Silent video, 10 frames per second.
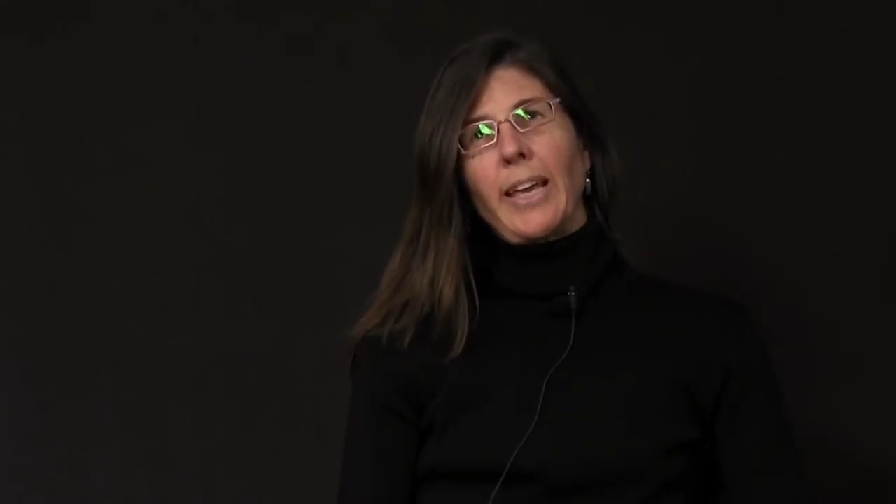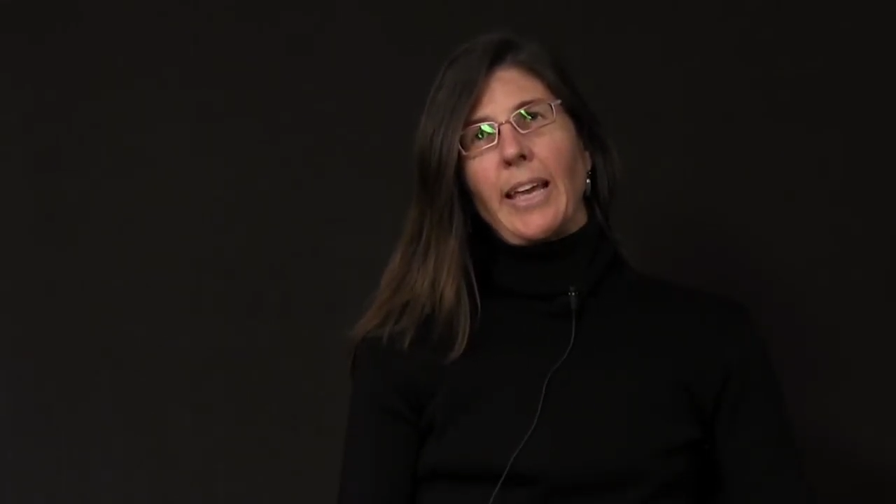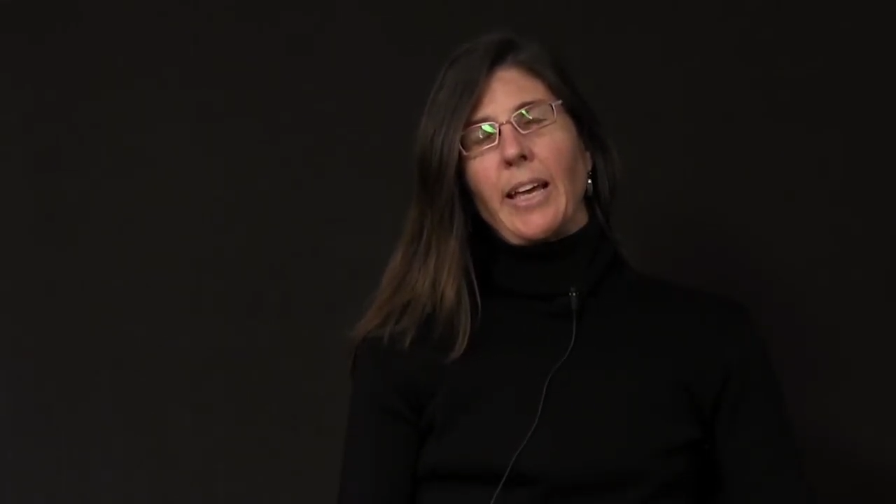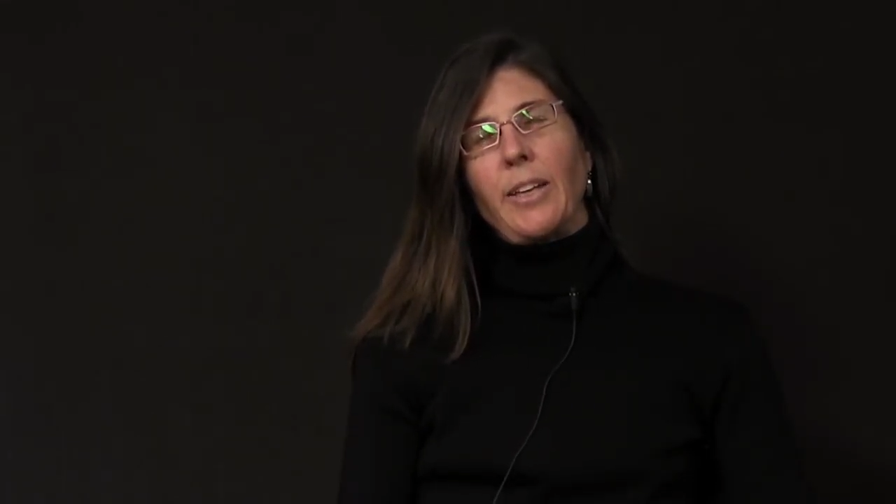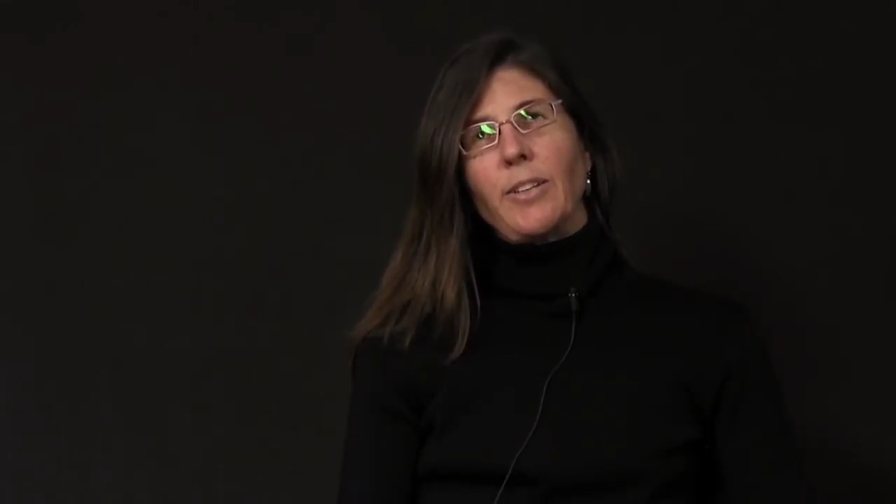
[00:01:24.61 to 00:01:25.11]

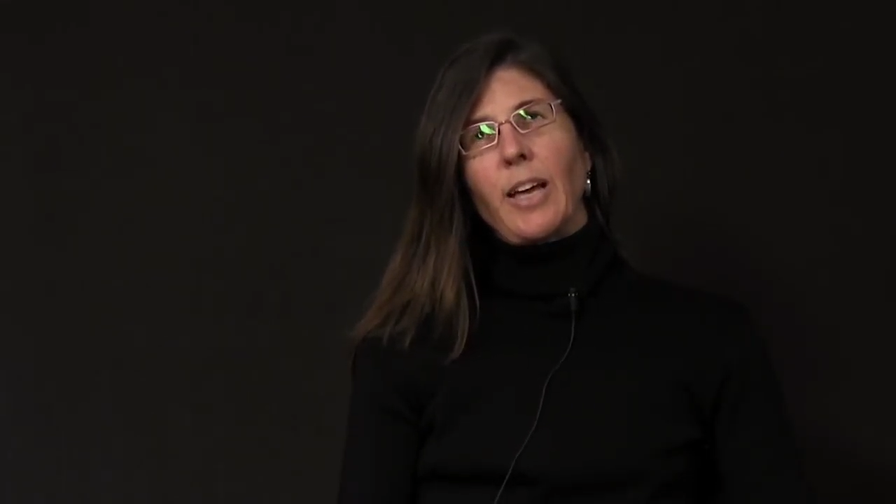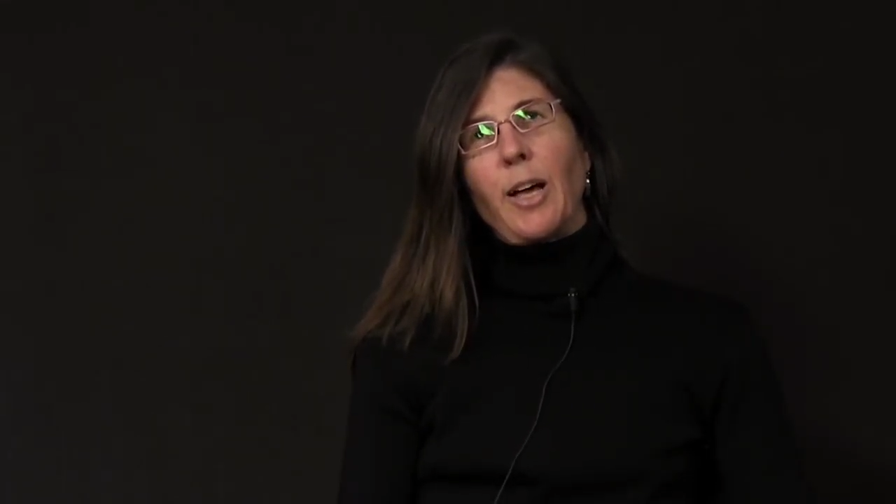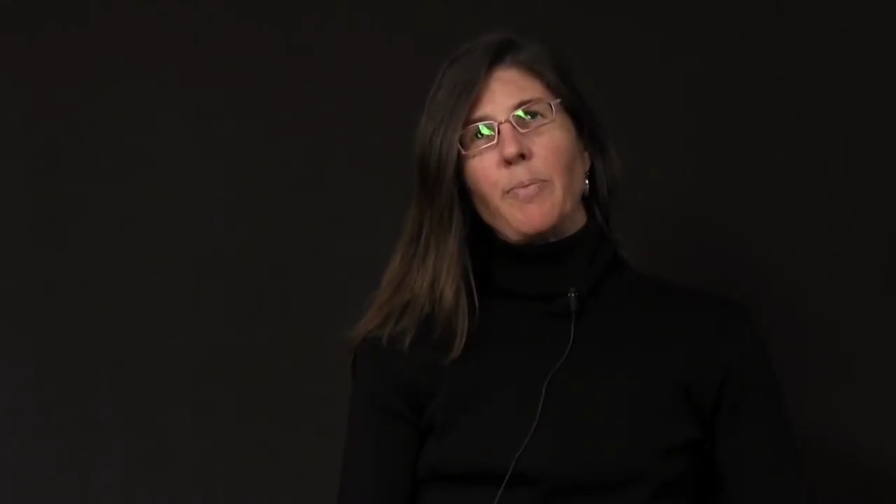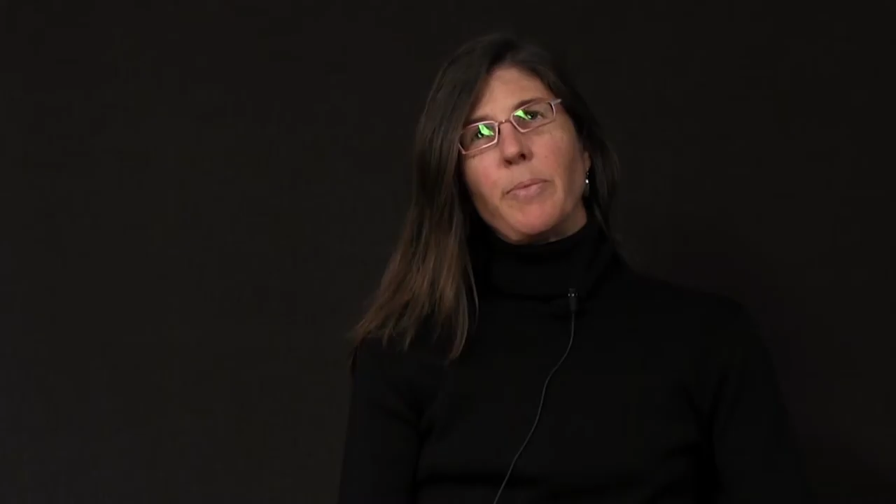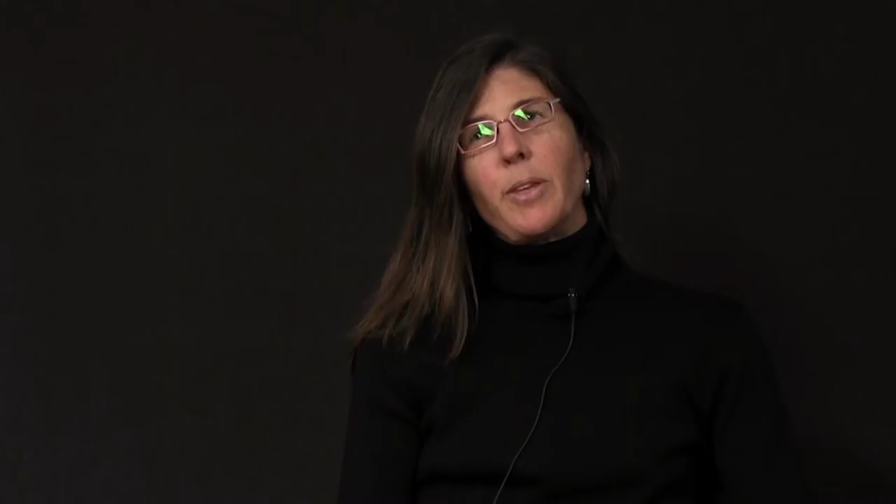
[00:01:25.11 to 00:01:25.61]
and
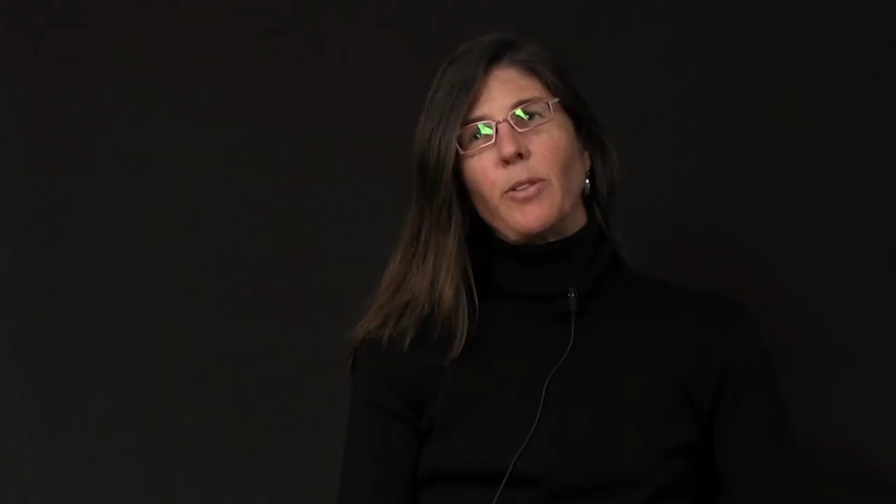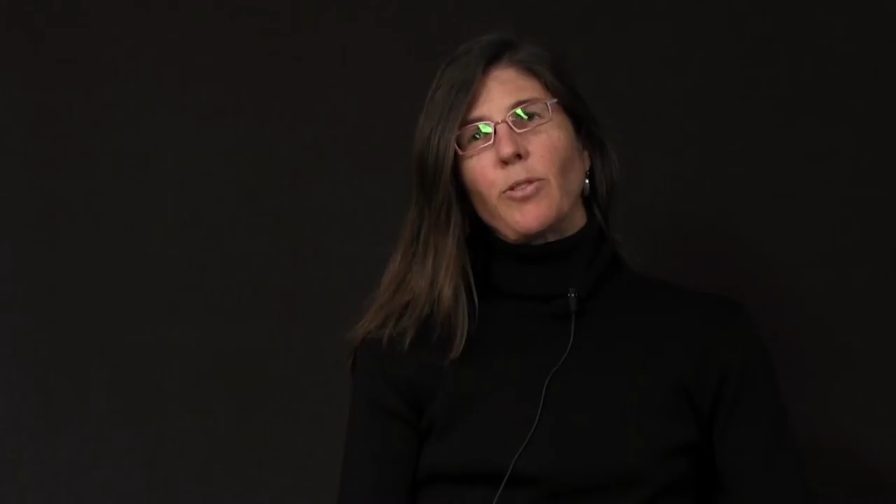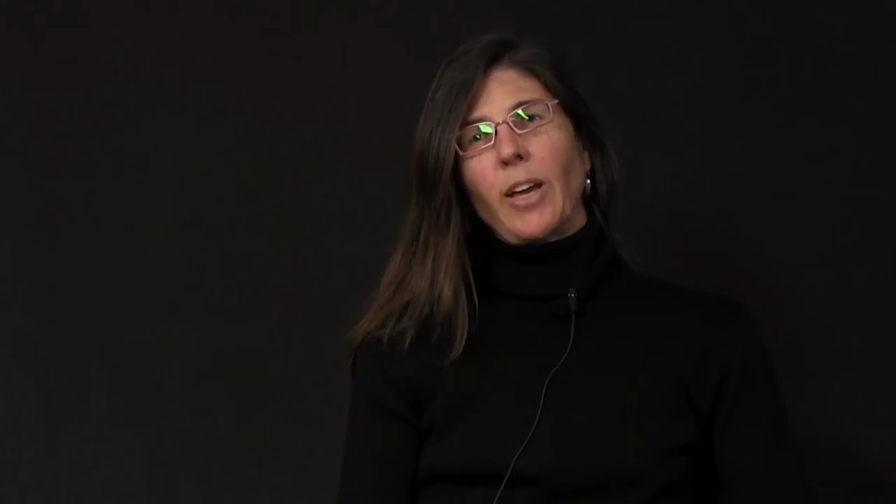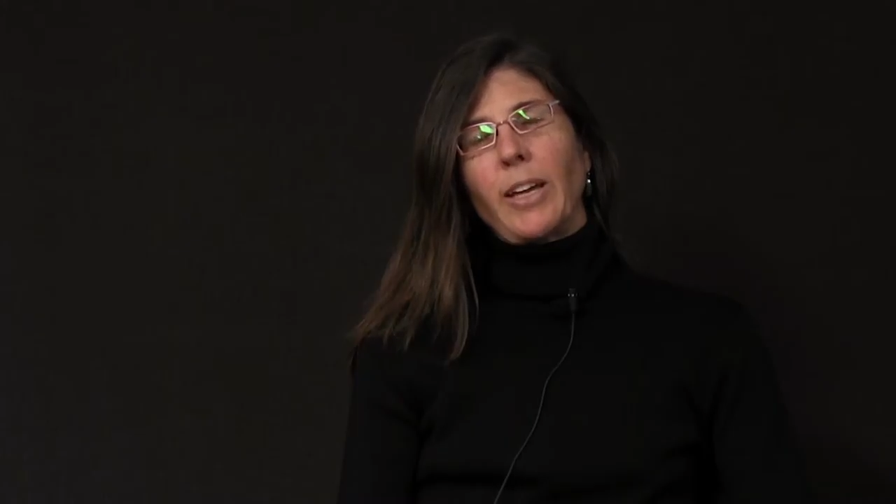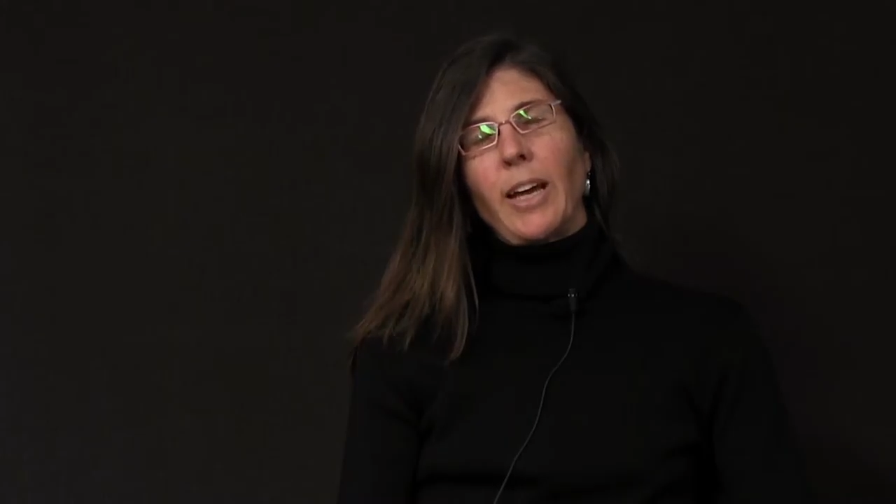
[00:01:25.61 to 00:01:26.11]
um,
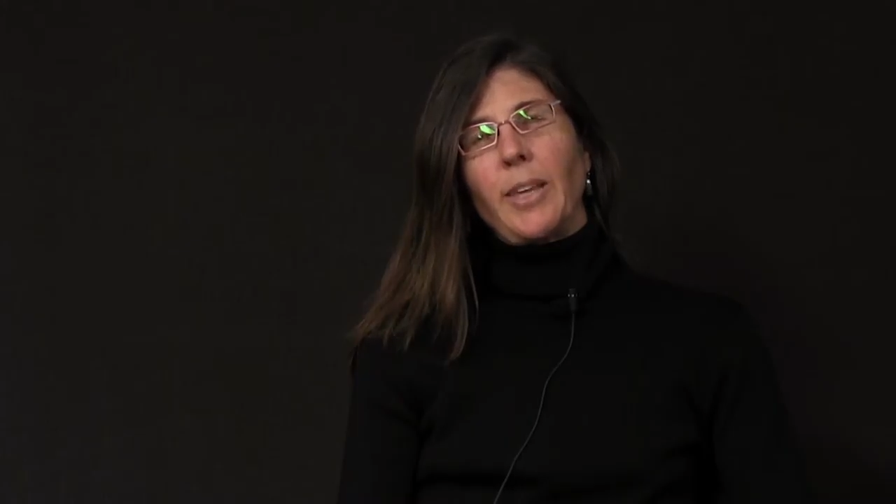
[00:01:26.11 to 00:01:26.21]
this, I,